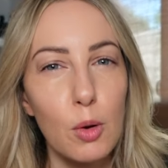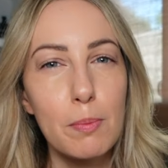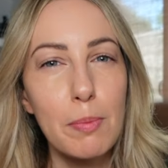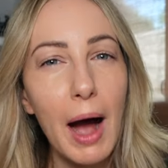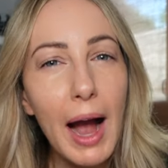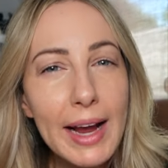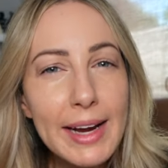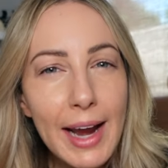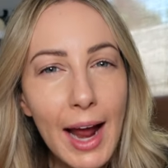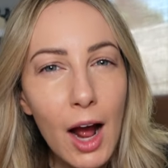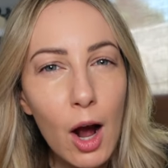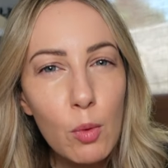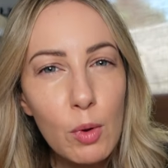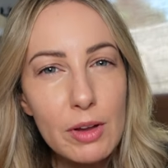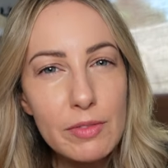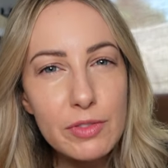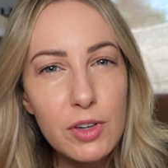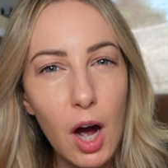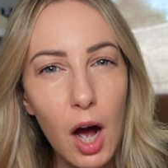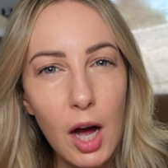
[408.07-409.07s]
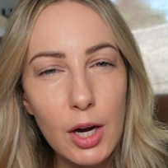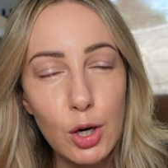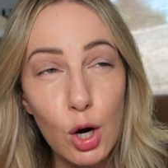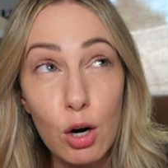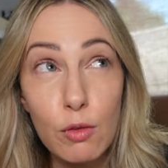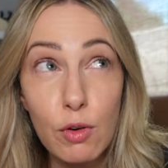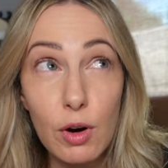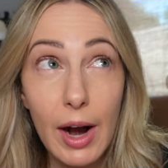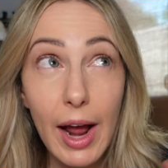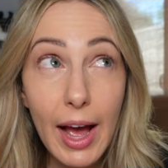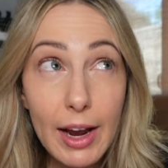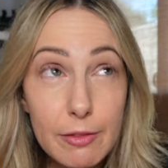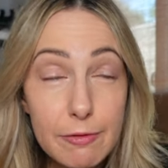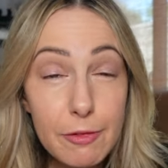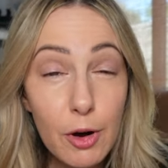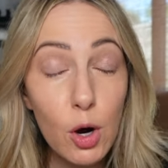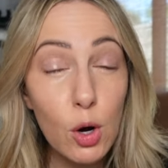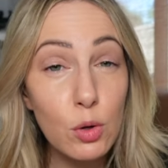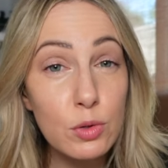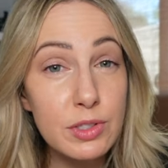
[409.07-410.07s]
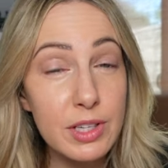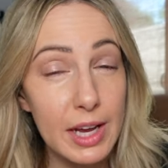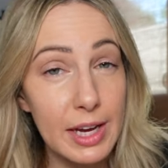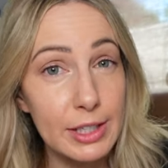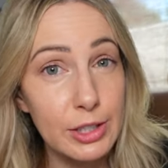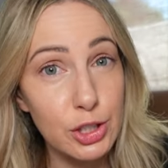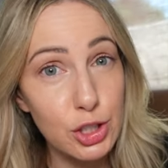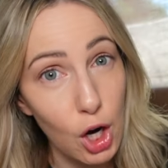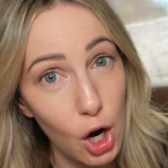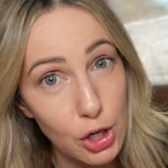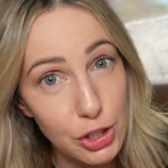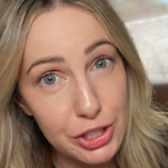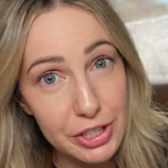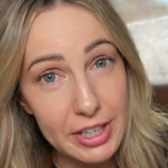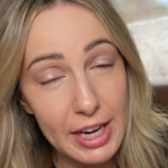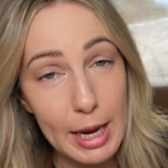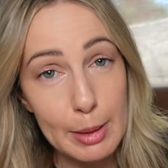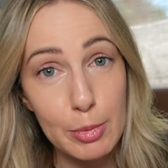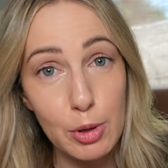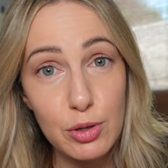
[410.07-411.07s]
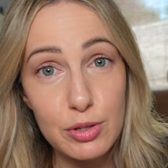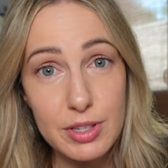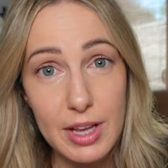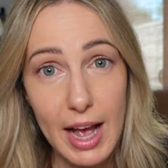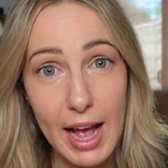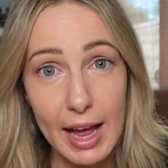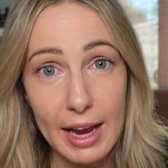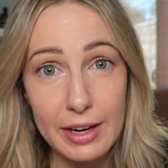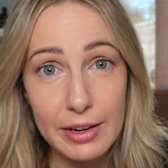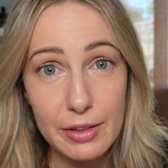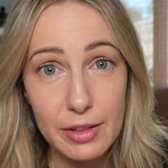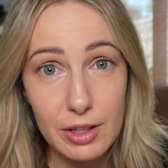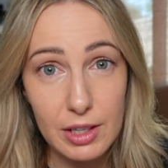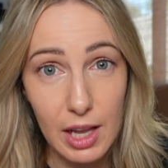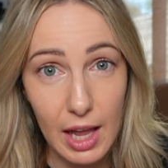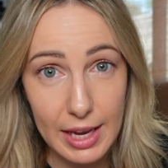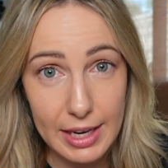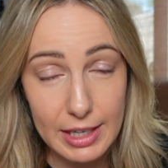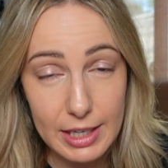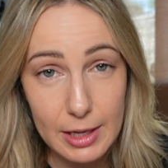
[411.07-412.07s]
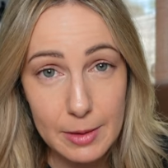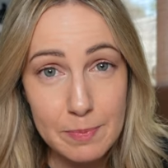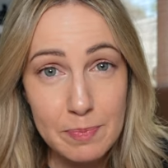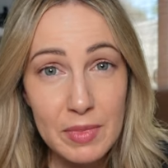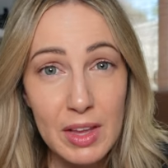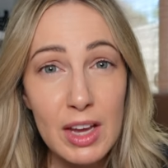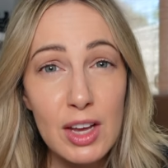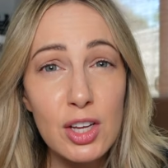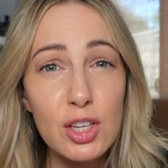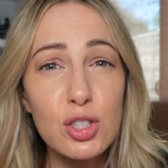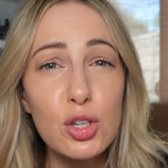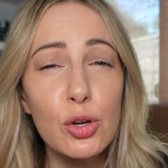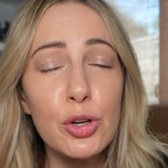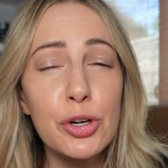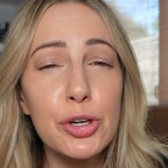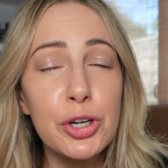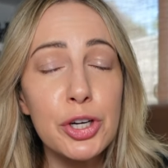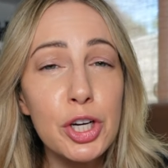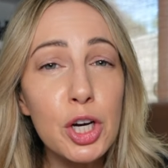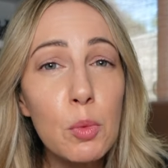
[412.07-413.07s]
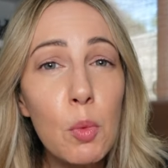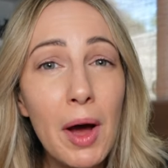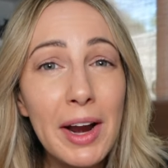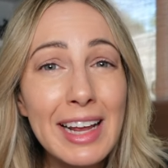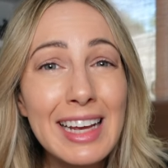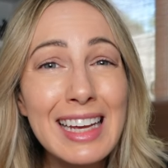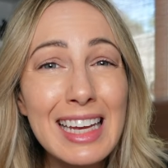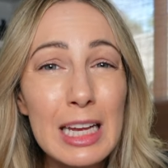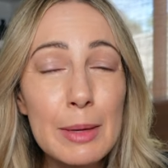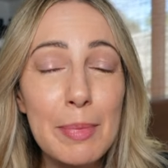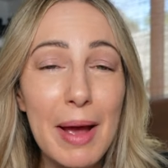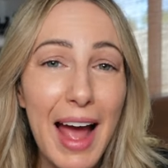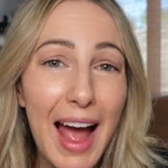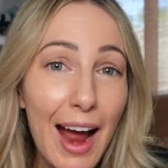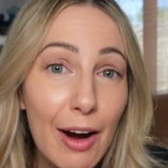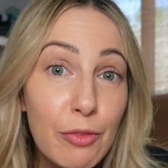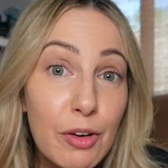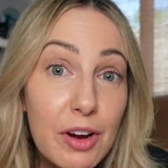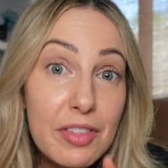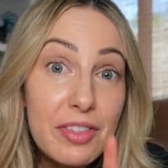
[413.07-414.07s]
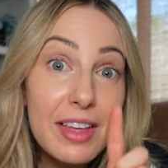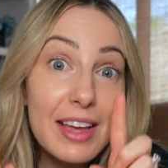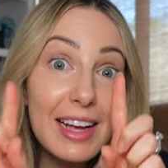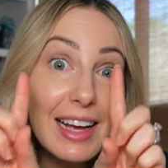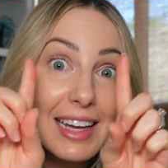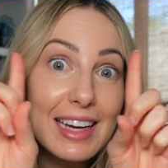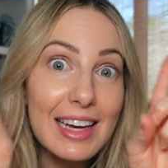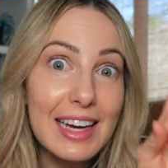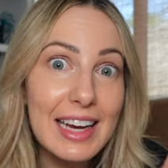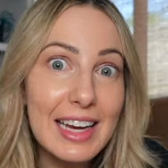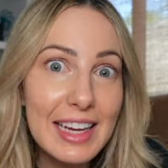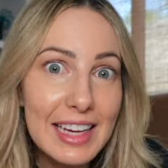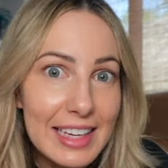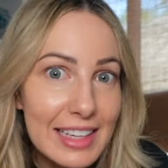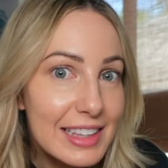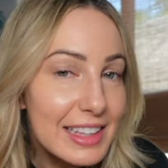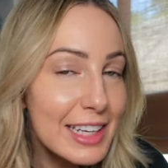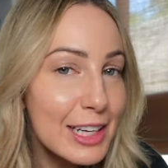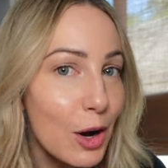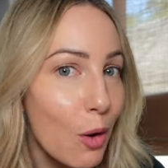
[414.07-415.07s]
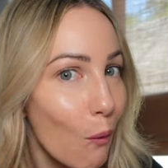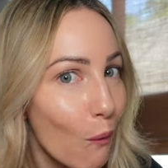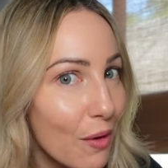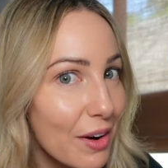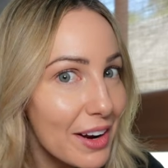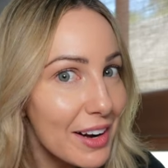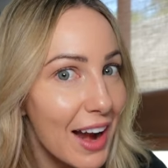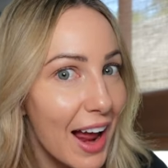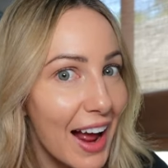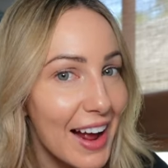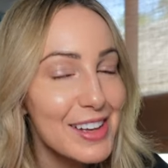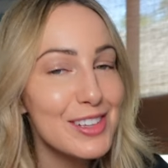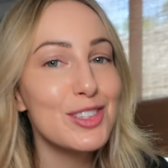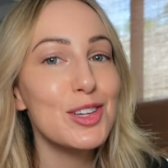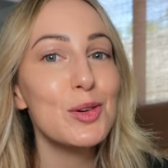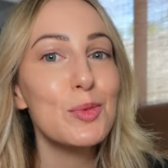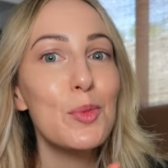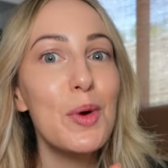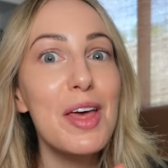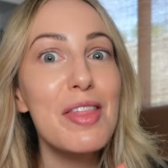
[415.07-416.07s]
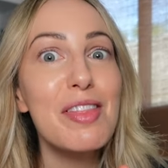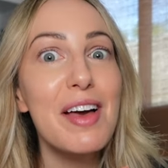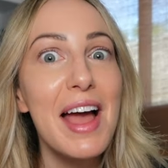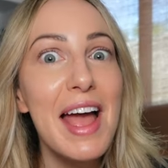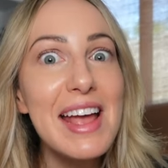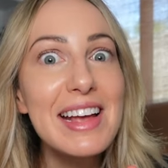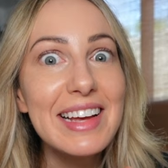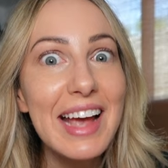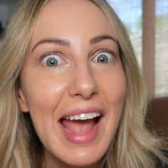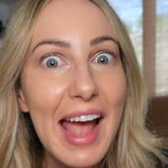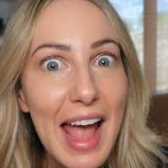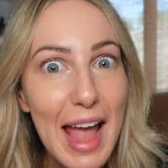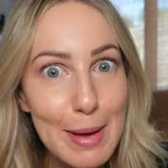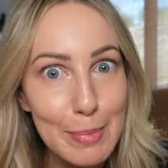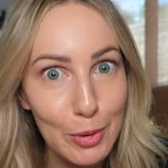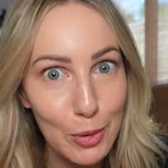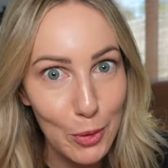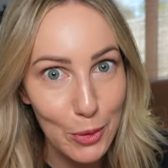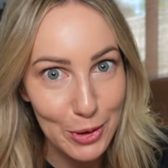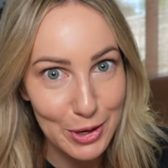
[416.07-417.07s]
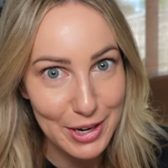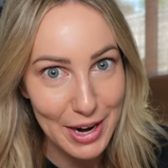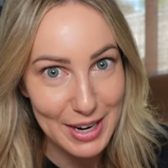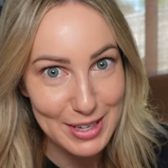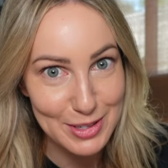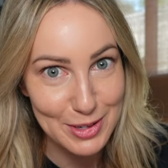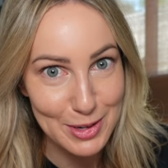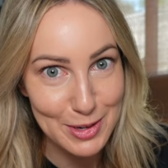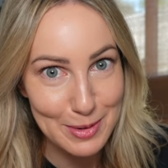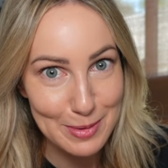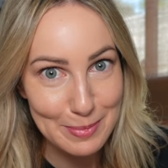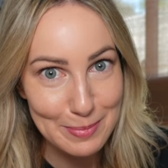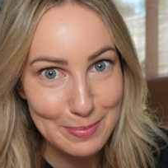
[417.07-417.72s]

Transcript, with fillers: by now we've gone over headphones and charging cables and the like. So you're gonna wanna keep everything neatly organized with a cable organizer.